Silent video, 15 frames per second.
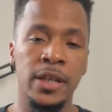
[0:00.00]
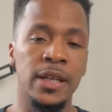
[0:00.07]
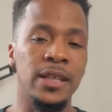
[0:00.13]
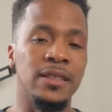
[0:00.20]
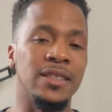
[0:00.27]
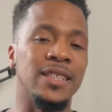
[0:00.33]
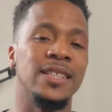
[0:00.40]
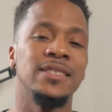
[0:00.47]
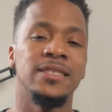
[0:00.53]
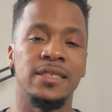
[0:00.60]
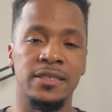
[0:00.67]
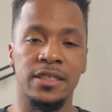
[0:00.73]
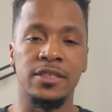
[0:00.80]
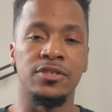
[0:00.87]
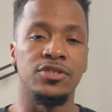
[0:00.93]
The
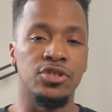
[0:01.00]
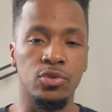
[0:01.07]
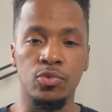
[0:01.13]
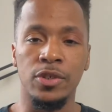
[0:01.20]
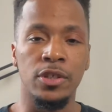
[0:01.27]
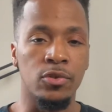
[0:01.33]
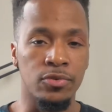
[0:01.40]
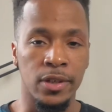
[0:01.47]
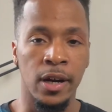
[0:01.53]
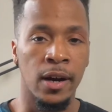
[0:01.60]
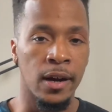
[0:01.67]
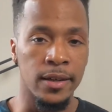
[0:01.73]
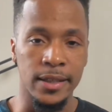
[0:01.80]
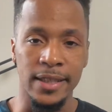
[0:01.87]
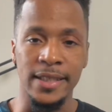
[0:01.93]
Kensington Studio
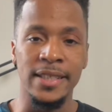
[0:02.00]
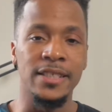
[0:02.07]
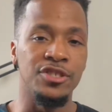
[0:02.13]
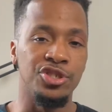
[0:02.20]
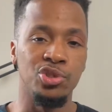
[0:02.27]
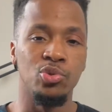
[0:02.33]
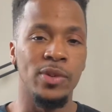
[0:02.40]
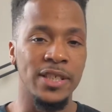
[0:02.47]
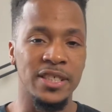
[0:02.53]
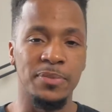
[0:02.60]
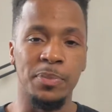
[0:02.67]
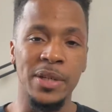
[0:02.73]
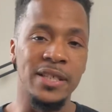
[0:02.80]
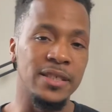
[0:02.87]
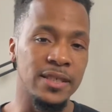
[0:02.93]
Dock is
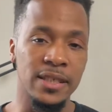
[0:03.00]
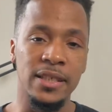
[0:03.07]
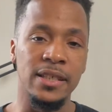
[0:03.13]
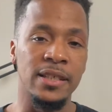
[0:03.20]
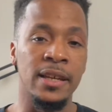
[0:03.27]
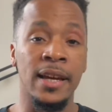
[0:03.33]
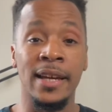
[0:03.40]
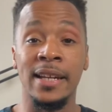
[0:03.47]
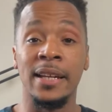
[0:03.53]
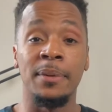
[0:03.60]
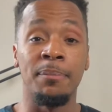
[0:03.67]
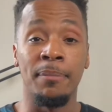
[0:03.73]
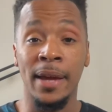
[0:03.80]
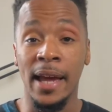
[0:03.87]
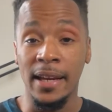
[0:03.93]
USB-C and it
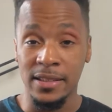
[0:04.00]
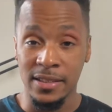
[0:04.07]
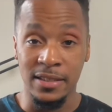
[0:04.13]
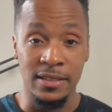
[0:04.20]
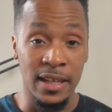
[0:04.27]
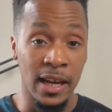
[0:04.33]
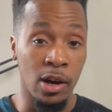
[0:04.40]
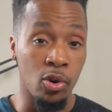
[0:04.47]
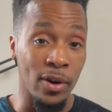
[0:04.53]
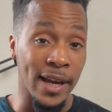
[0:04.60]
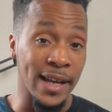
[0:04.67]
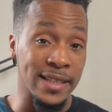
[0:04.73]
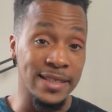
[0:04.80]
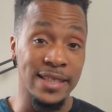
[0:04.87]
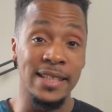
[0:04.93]
maxes out
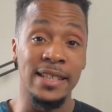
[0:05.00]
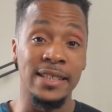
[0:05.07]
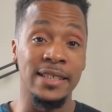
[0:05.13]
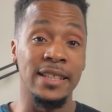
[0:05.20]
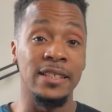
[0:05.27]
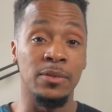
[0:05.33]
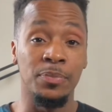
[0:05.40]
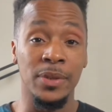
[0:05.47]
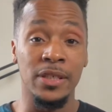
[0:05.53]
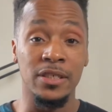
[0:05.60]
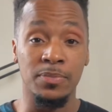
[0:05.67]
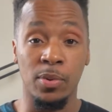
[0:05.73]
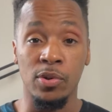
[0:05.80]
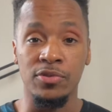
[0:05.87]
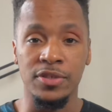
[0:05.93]
at 10 gigabits
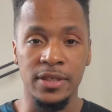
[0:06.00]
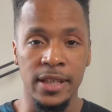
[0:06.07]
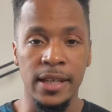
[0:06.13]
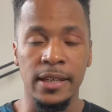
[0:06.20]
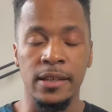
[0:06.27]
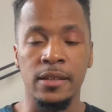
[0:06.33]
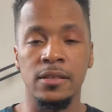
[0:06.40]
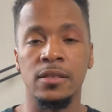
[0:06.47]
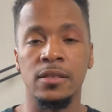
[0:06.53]
per second.